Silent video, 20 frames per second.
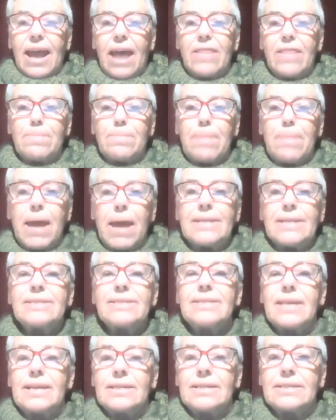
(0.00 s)
And the banner
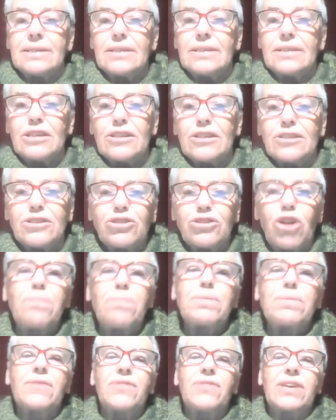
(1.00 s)
said,
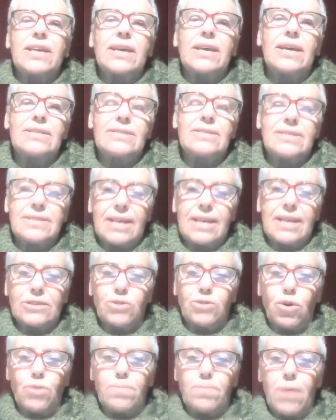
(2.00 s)
"Stop giving kids
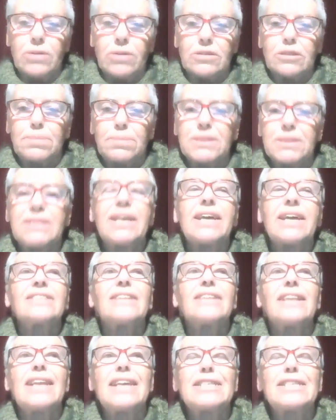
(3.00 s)
sex hormones,
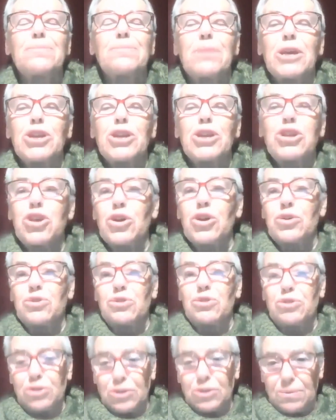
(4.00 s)
protect lesbian
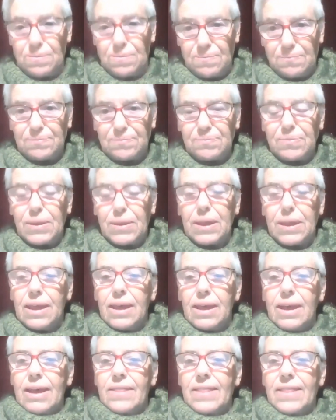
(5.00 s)
youth."
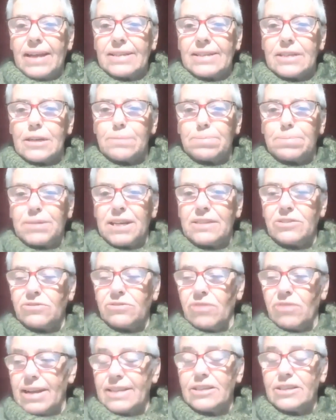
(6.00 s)
They did a press
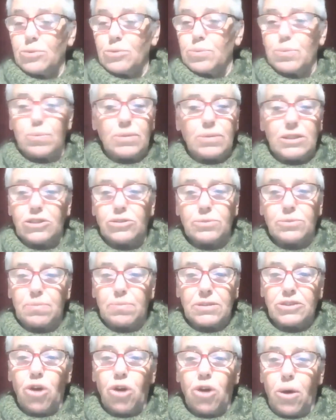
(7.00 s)
release, which
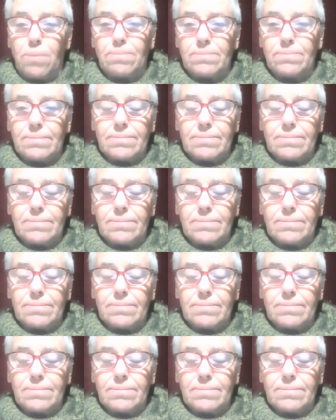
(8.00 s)
was not